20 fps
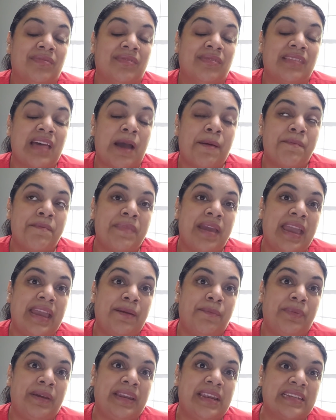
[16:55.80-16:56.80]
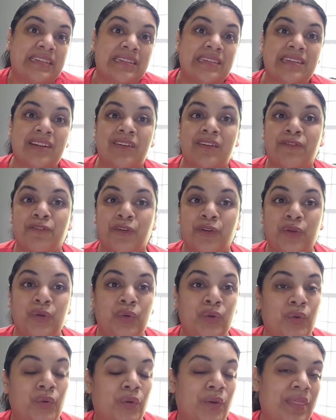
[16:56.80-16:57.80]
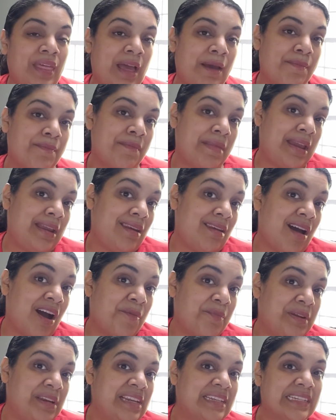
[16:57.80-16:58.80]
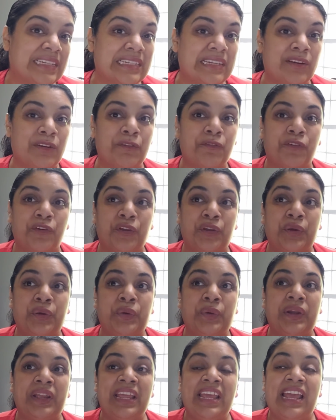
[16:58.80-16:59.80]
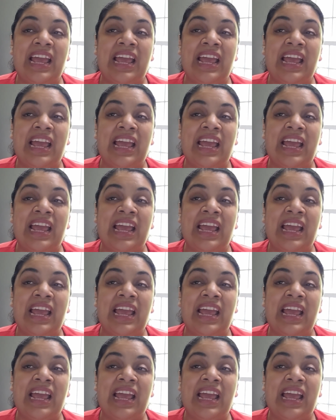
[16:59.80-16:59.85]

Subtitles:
that may be necessary for you, or that may not be necessary for you.